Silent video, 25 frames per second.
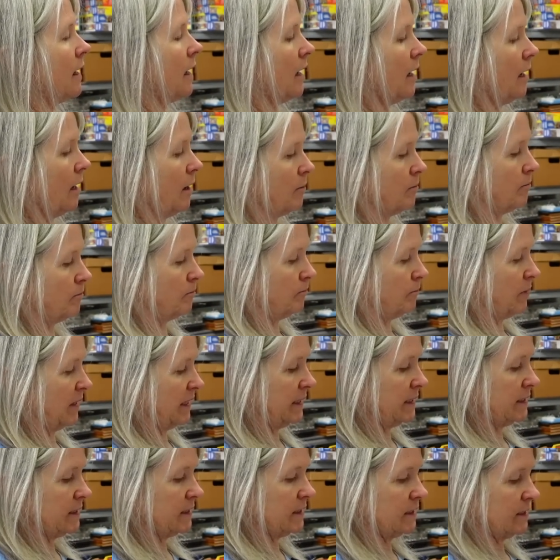um, but
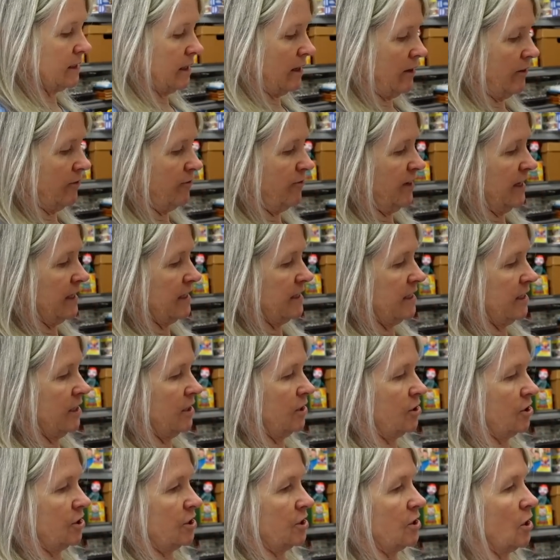it's a vintage
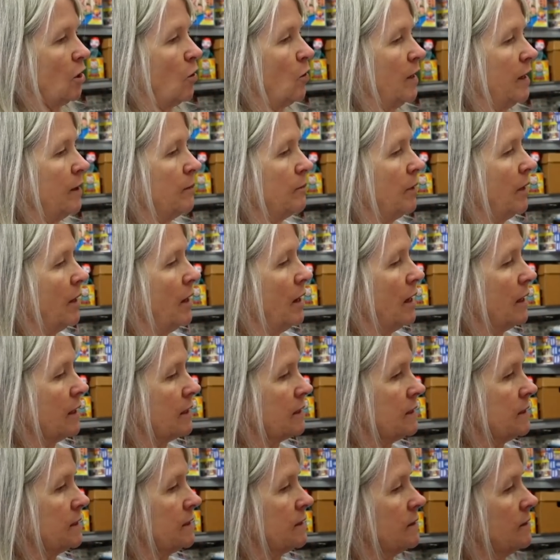sewing
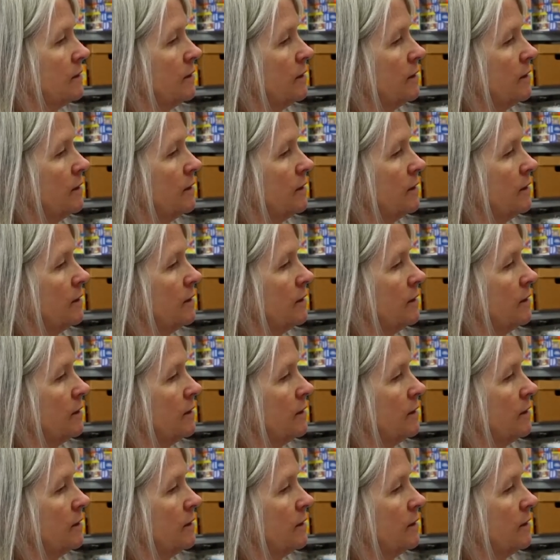box